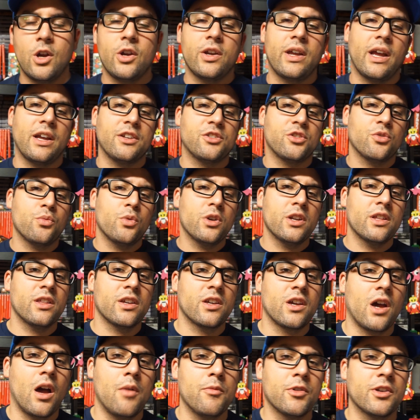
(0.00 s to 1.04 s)
Alright guys, so one of the
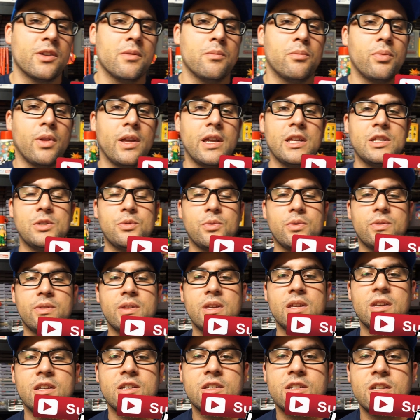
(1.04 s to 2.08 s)
common complaints with
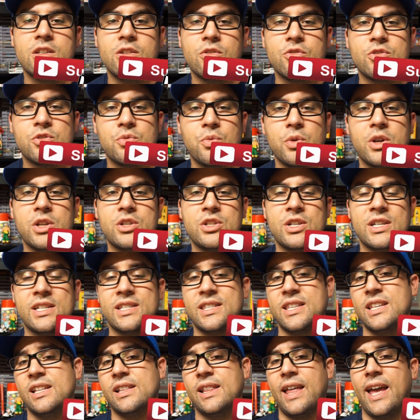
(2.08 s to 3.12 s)
the Nintendo Switch is
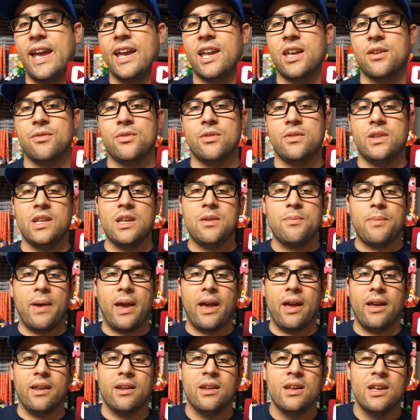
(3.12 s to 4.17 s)
the lack of a
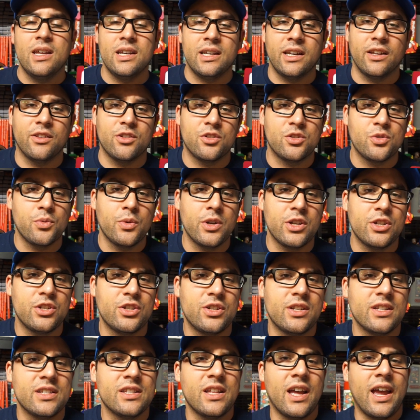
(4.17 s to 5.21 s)
D-pad. Now the Switch
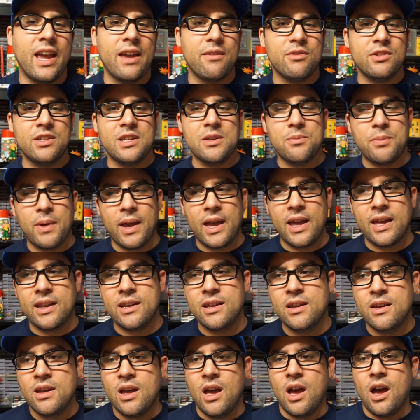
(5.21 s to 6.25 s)
does not have a D-pad,
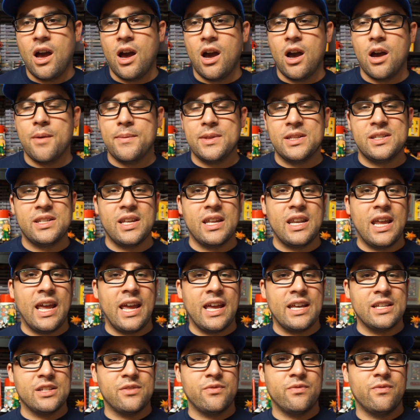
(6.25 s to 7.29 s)
instead it
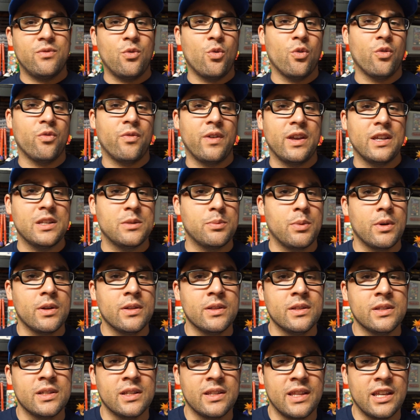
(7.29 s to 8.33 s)
has 4 face
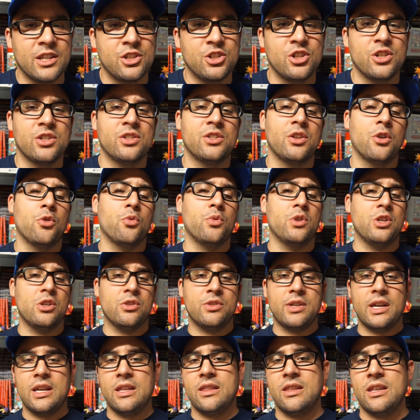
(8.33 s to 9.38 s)
buttons, and that's just so when you
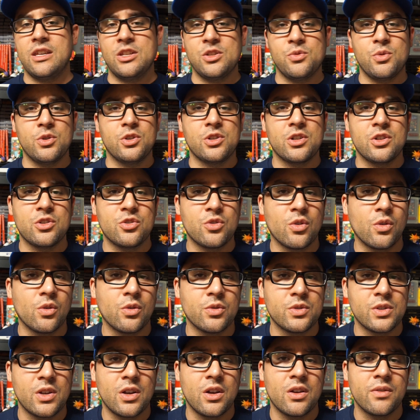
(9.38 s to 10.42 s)
take the Switch
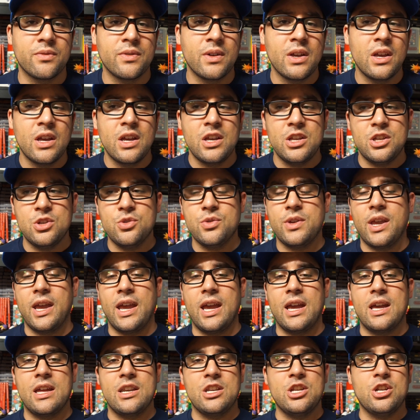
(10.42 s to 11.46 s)
controllers off, you
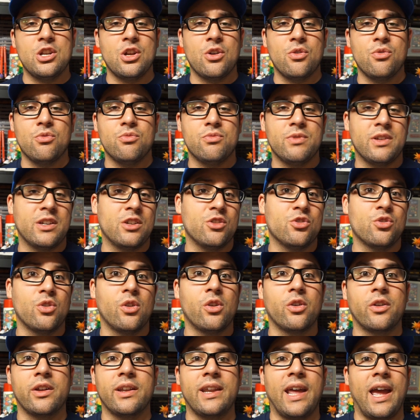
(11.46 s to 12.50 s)
can, the
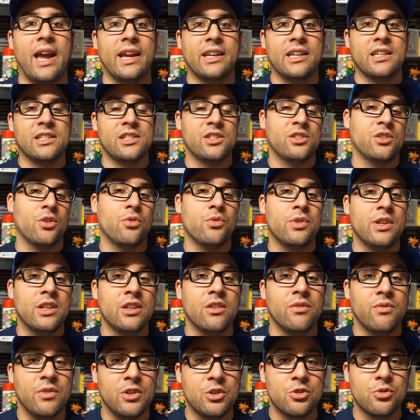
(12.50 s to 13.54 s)
controller can act as its own
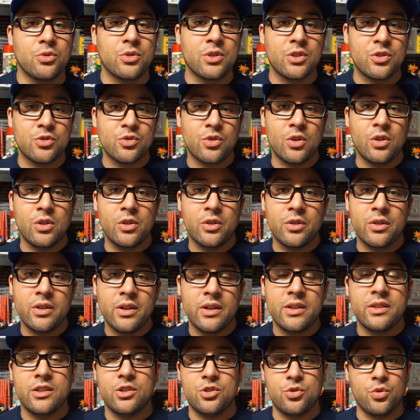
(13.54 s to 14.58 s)
individual controller,
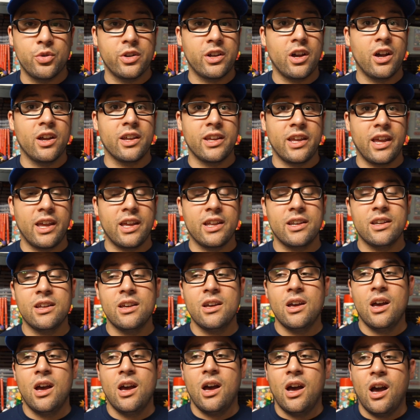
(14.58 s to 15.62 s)
the Joy-Con can.
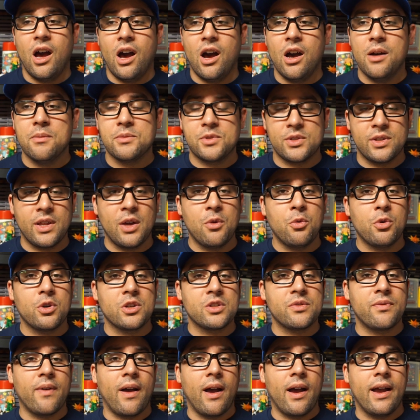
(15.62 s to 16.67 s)
So that
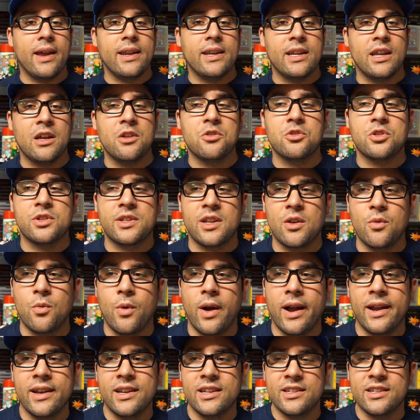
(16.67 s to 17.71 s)
works fine. I understand
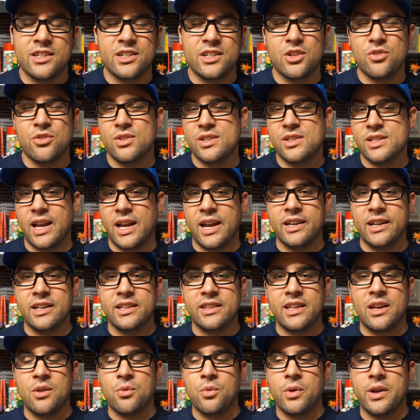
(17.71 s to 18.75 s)
why Nintendo designed it
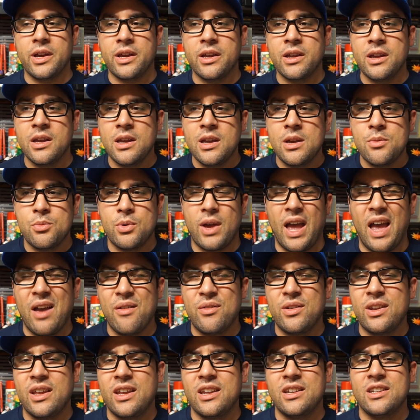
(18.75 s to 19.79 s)
that way, but
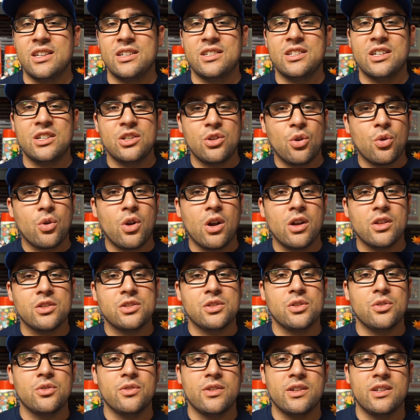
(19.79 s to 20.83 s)
having a Nintendo
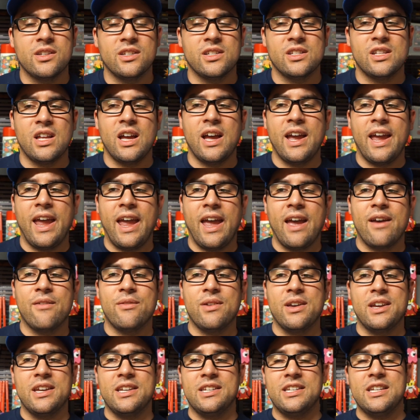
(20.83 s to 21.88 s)
console that does not have
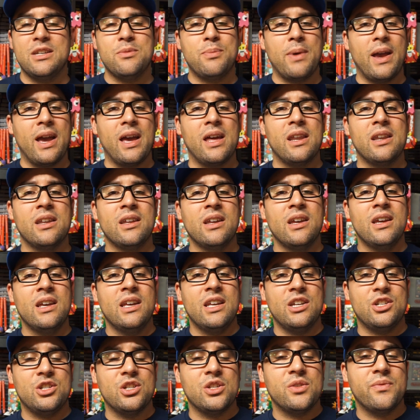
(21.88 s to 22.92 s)
a D-pad
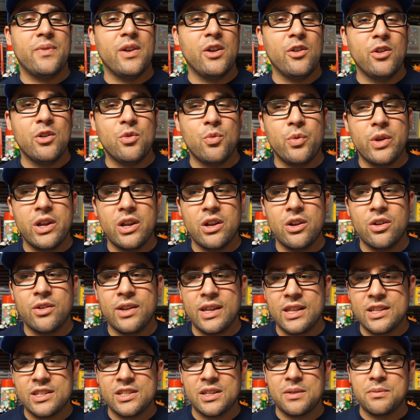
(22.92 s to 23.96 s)
is just very weird,
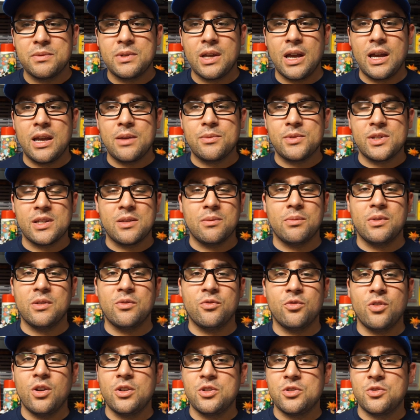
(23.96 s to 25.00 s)
and sometimes it can be
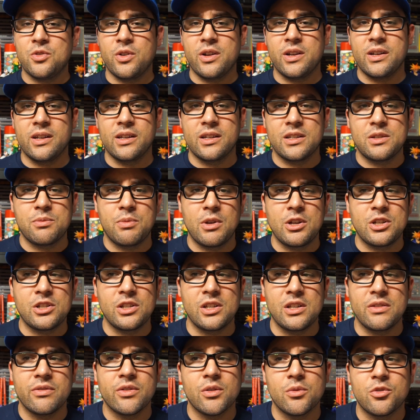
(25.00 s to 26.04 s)
frustrating,
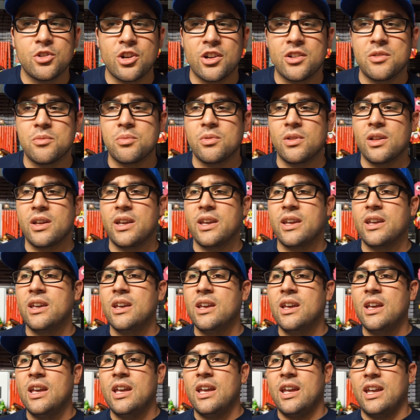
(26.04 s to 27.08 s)
especially if you're trying to play
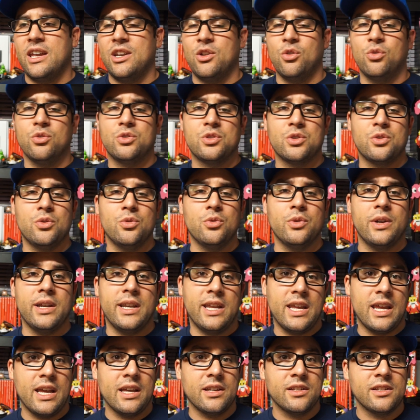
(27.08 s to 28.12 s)
an old school
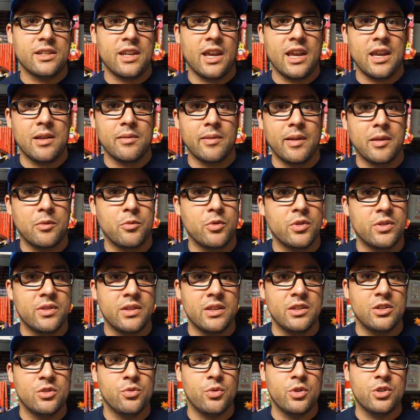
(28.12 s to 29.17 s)
NES game like with
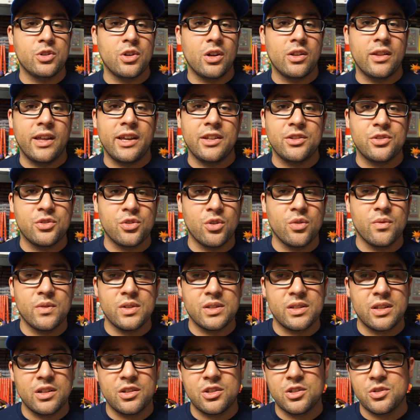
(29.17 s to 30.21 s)
the Switch Online
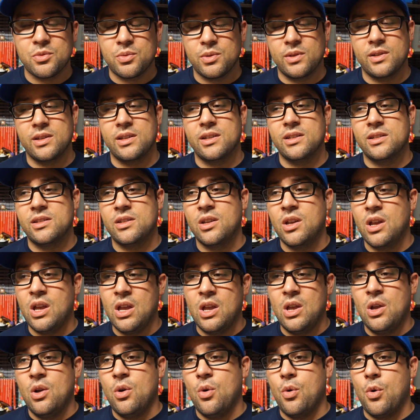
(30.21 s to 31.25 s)
service they just released,
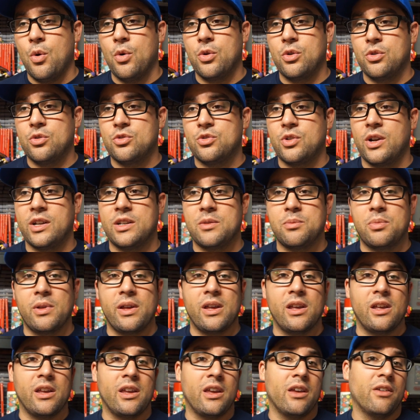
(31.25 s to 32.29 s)
or you're trying to
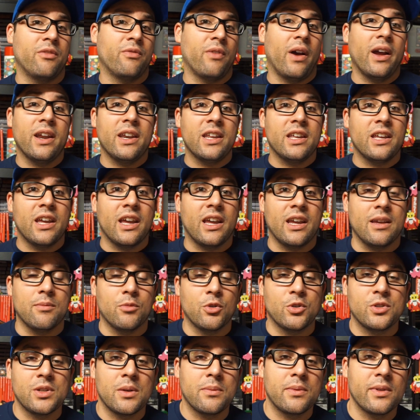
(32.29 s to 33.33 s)
play a fighting game
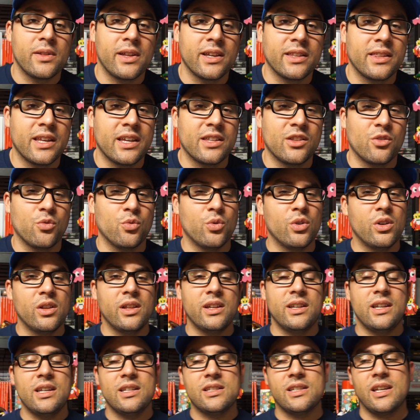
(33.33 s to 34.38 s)
or something like that that
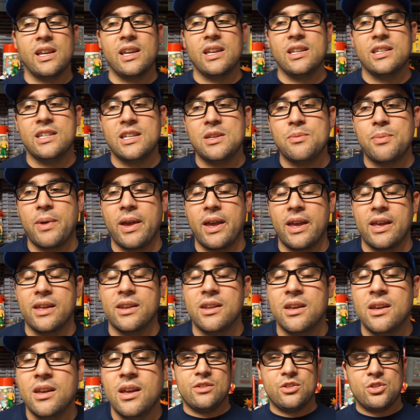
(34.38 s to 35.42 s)
really needs a D-pad.
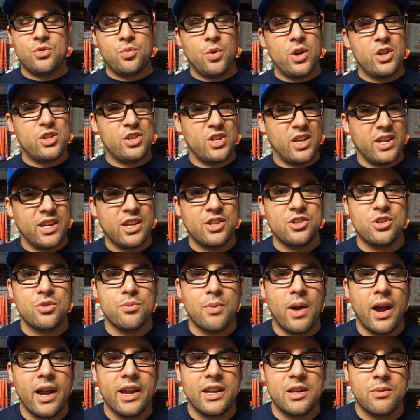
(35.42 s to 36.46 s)
The Switch can get you
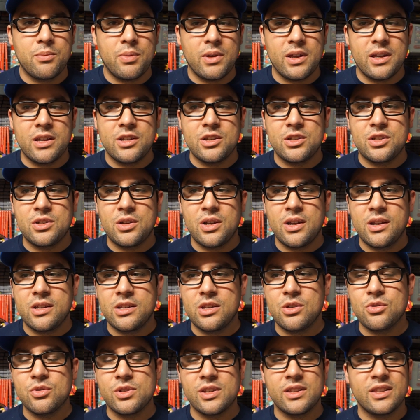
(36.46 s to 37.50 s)
by in a pinch
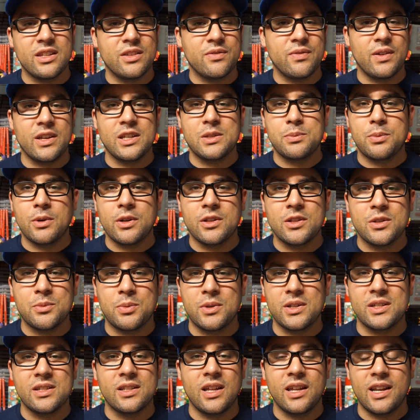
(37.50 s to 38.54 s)
using the face buttons,
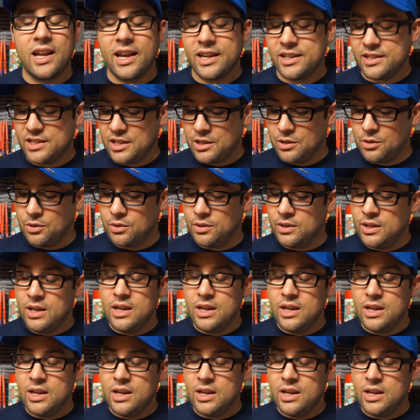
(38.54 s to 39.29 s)
but it's not ideal.